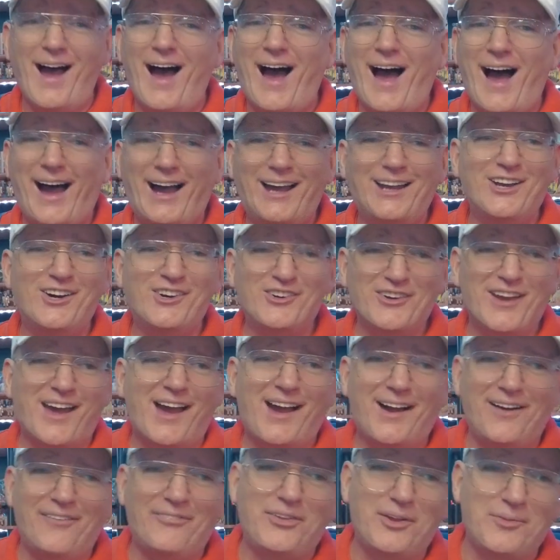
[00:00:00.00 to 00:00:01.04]
I don't
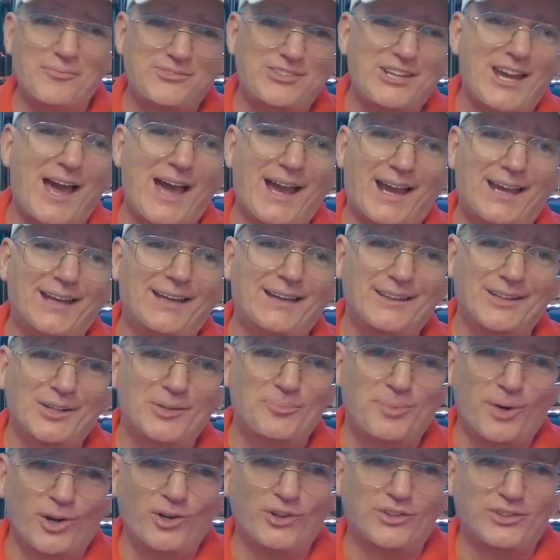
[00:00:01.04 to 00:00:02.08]
have the jacket and the
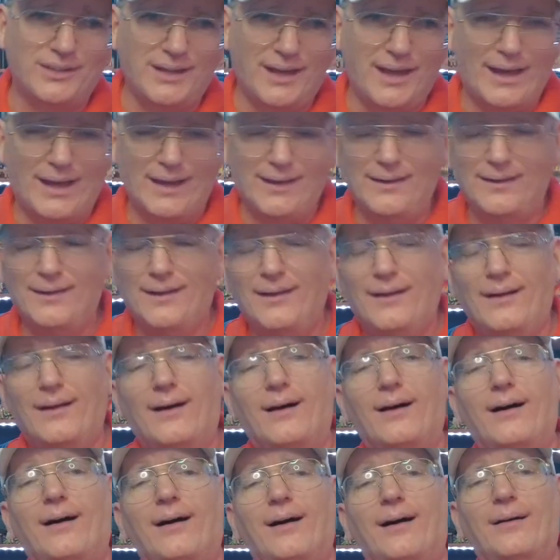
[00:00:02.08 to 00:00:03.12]
boots yet
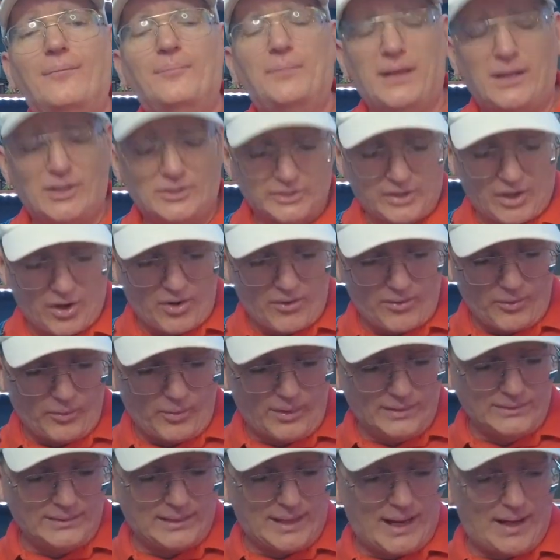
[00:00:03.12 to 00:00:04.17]
because all the
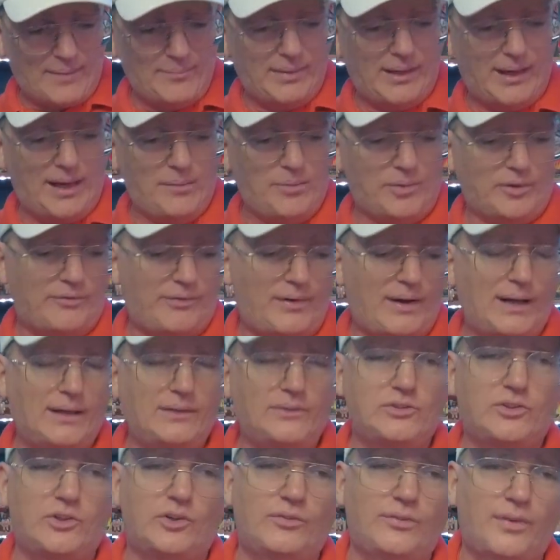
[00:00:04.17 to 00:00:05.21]
ones that I've been able to
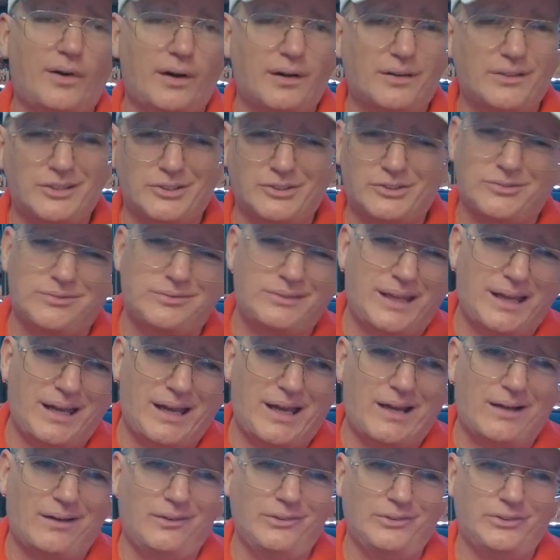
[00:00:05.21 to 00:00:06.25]
find so far, just they
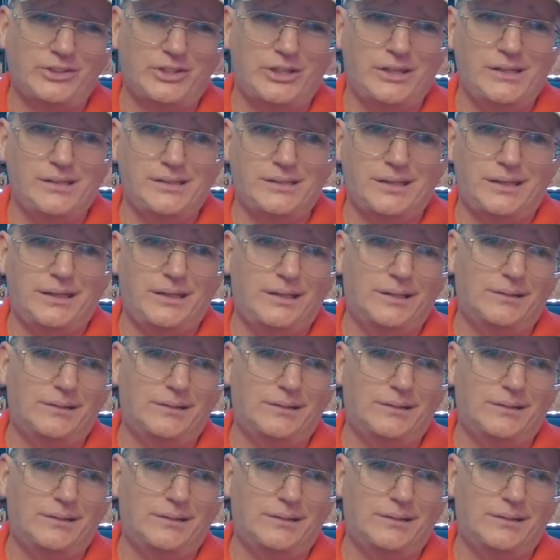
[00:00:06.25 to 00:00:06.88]
kind of look cheesy.